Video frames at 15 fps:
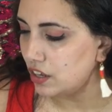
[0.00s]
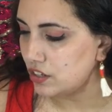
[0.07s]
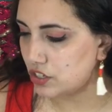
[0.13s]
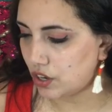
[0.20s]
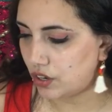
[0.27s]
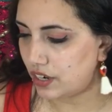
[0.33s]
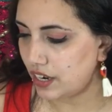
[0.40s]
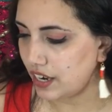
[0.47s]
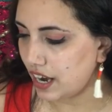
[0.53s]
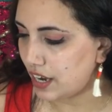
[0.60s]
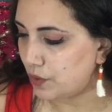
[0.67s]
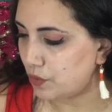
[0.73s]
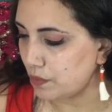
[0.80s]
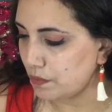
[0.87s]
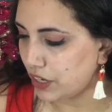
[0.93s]
Don't let
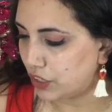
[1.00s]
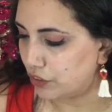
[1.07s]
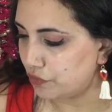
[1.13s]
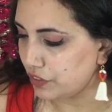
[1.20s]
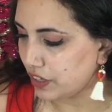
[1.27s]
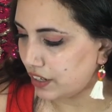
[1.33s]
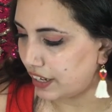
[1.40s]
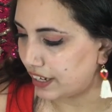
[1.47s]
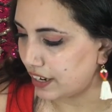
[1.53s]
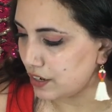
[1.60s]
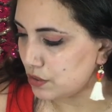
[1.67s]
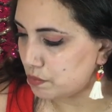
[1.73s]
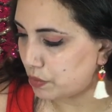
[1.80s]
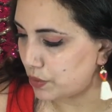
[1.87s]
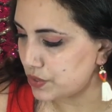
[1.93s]
anyone make you feel like an
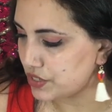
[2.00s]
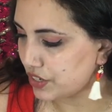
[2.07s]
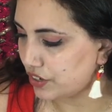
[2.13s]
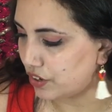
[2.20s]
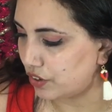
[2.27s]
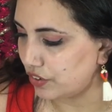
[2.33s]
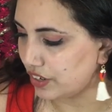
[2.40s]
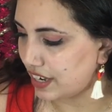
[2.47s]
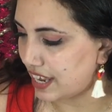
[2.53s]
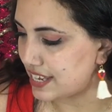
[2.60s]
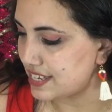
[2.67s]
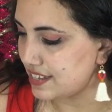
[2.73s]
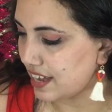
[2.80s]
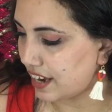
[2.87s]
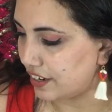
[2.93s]
imposter or less
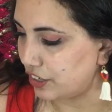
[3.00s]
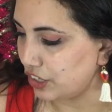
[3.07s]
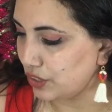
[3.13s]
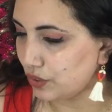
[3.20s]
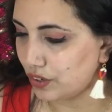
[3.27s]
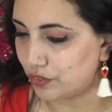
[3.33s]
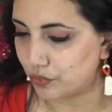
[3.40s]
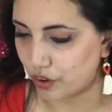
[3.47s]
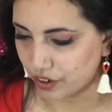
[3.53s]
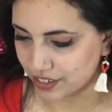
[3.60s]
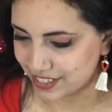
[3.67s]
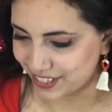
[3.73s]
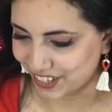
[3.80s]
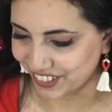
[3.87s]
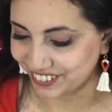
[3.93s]
than. You're a rock
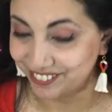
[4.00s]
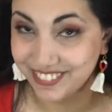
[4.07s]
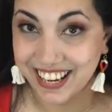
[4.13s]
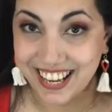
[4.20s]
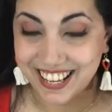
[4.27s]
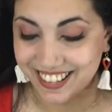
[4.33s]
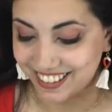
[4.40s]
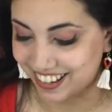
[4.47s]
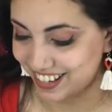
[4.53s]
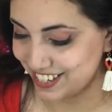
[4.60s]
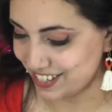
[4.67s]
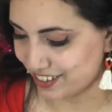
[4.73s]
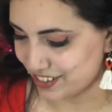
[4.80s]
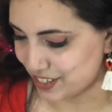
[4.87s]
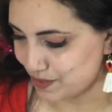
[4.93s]
star. That
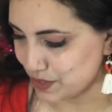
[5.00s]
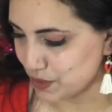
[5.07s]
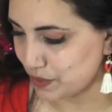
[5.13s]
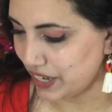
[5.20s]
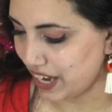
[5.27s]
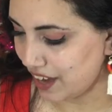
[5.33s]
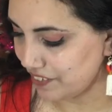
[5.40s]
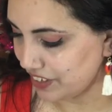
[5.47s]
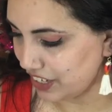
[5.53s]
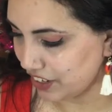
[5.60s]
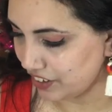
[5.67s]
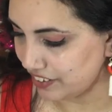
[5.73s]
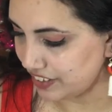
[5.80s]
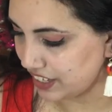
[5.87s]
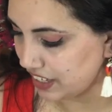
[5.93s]
is awesome. So we have
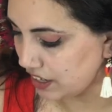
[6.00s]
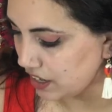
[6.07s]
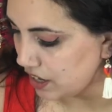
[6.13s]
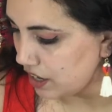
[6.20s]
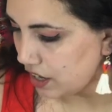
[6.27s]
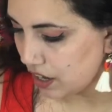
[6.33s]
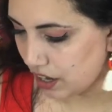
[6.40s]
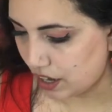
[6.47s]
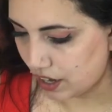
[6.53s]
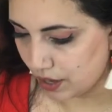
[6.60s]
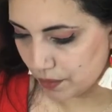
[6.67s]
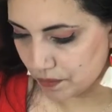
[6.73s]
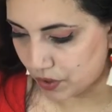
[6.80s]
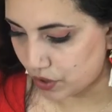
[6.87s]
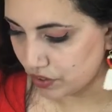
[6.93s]
here the
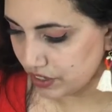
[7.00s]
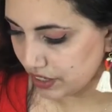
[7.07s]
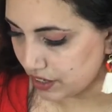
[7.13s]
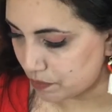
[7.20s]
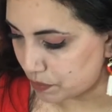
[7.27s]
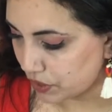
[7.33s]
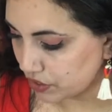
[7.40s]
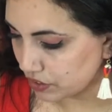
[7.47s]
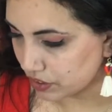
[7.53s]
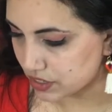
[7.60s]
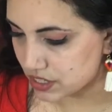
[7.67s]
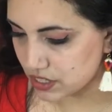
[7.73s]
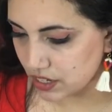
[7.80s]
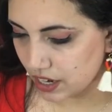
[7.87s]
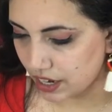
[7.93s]
all the
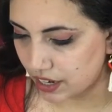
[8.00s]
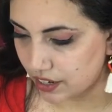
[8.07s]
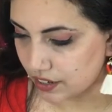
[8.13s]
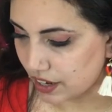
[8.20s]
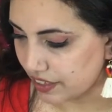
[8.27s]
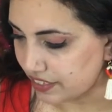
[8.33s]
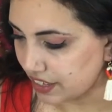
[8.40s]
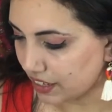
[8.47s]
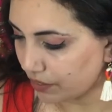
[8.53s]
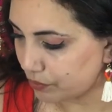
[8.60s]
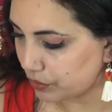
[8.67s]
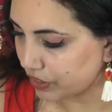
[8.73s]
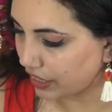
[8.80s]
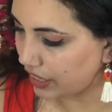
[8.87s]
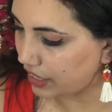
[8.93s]
products, and I think
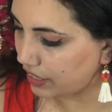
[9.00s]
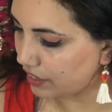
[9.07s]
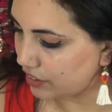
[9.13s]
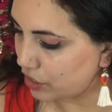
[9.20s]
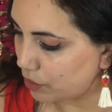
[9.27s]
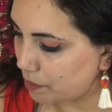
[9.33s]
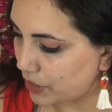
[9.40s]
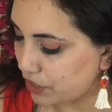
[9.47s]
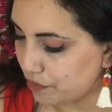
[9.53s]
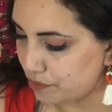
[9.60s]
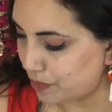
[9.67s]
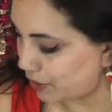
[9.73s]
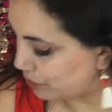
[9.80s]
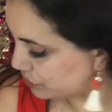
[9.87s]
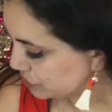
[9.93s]
we're getting a little bit of
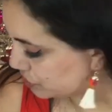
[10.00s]
both.